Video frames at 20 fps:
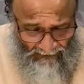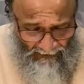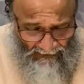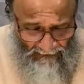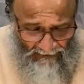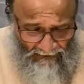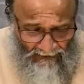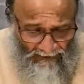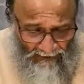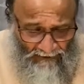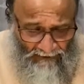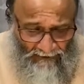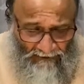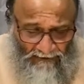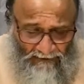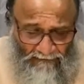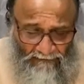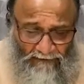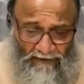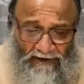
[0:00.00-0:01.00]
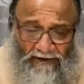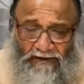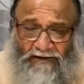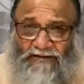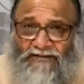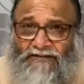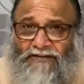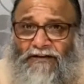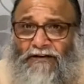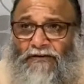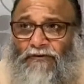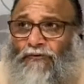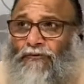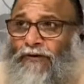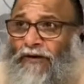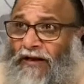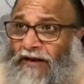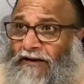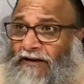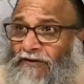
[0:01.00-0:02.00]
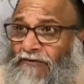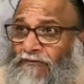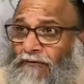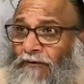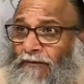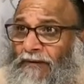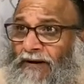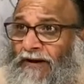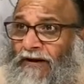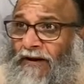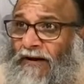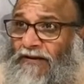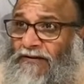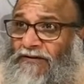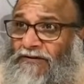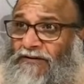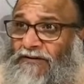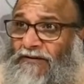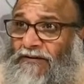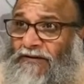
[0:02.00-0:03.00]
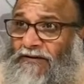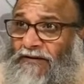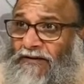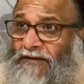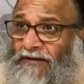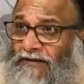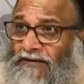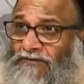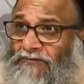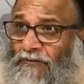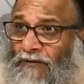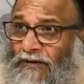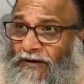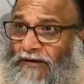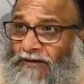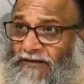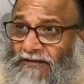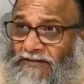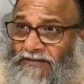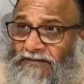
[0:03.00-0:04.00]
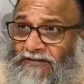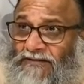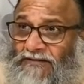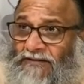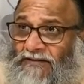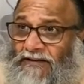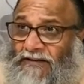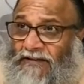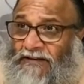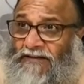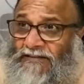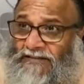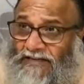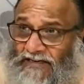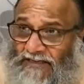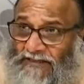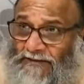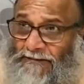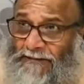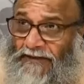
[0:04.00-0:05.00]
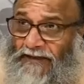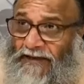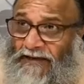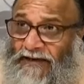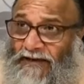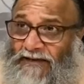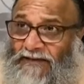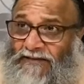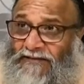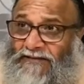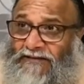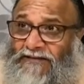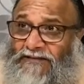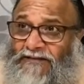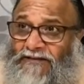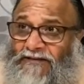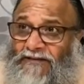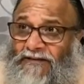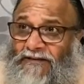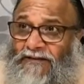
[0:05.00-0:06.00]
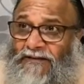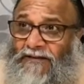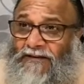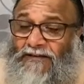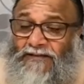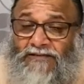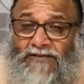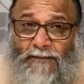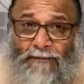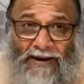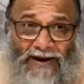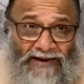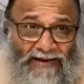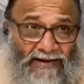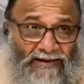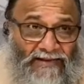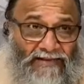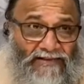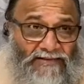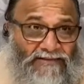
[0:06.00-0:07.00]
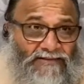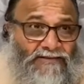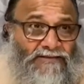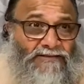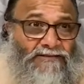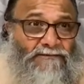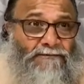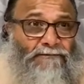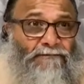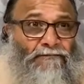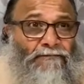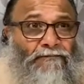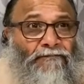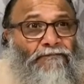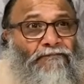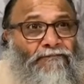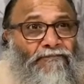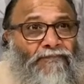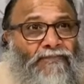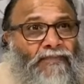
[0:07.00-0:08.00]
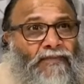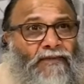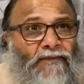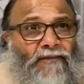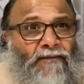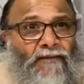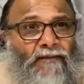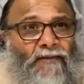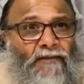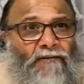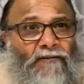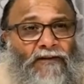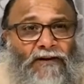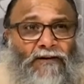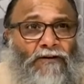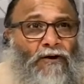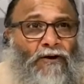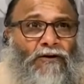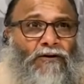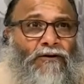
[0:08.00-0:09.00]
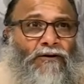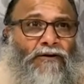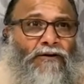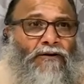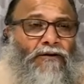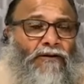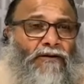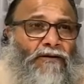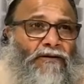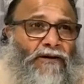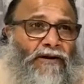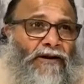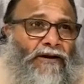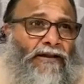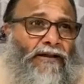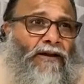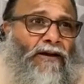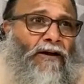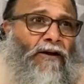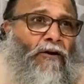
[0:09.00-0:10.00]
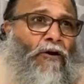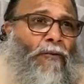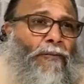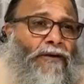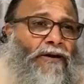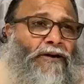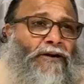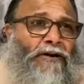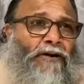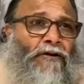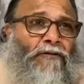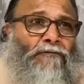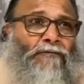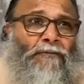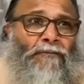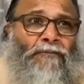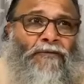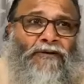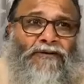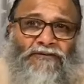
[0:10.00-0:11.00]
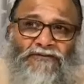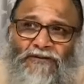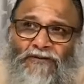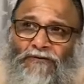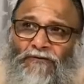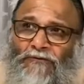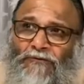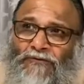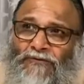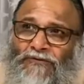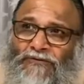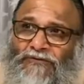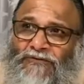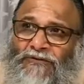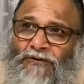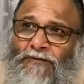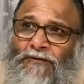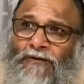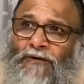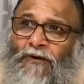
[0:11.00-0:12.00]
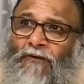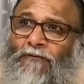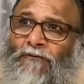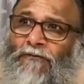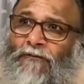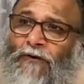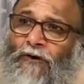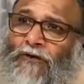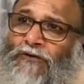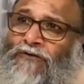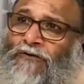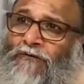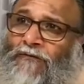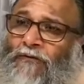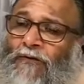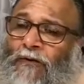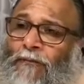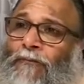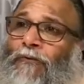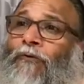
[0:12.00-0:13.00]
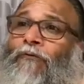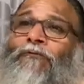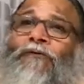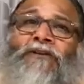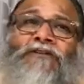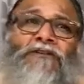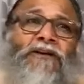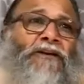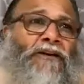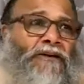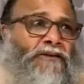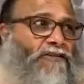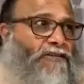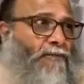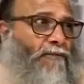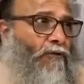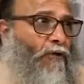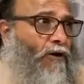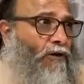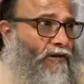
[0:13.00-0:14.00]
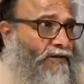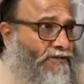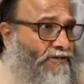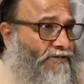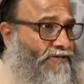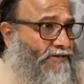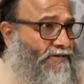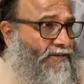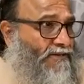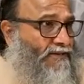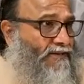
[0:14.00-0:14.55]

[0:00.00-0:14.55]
And here we are listening to Gyaneshwar Maharaj. His words, his experience, his abidance. We are not reading a commentary of a person who is a philosopher, professor in some college,